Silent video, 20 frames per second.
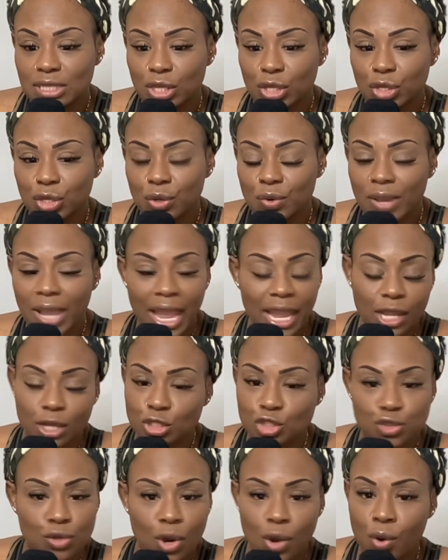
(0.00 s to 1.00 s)
you can't
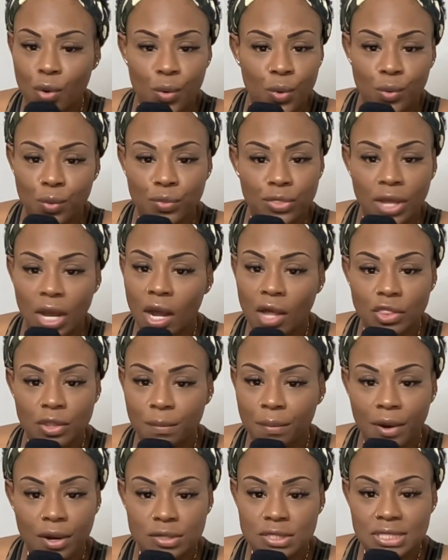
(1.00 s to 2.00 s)
control the other
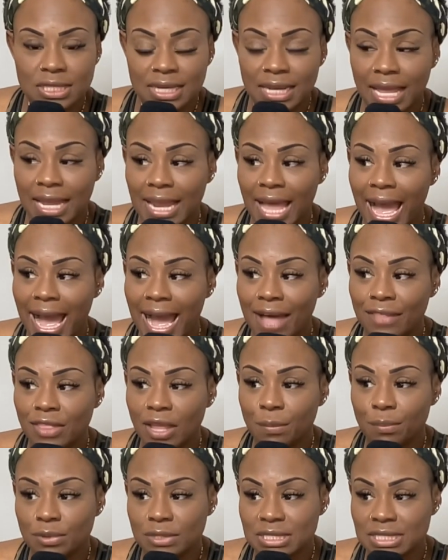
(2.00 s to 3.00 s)
person and how they
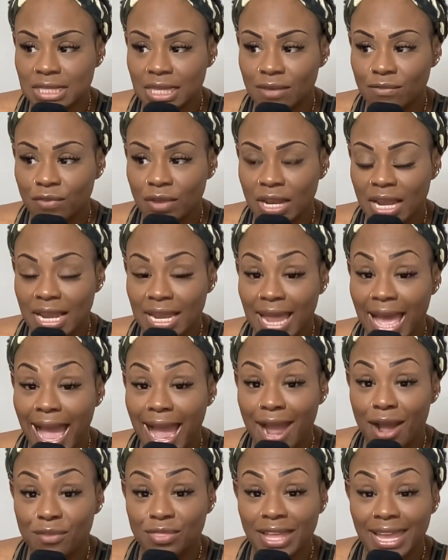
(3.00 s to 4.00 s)
perceive it and
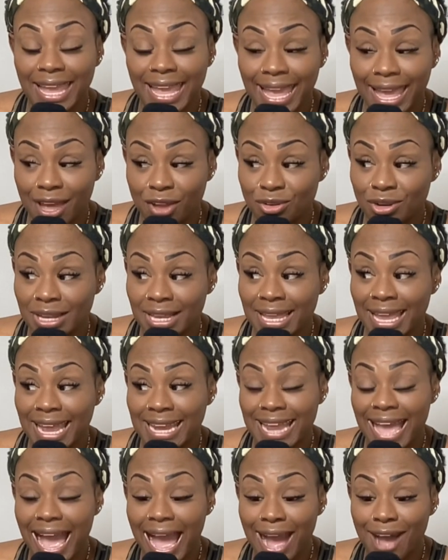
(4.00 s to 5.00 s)
how they handle it and
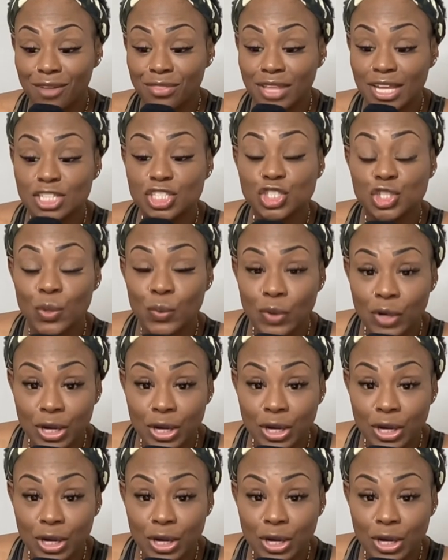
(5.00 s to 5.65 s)
how they show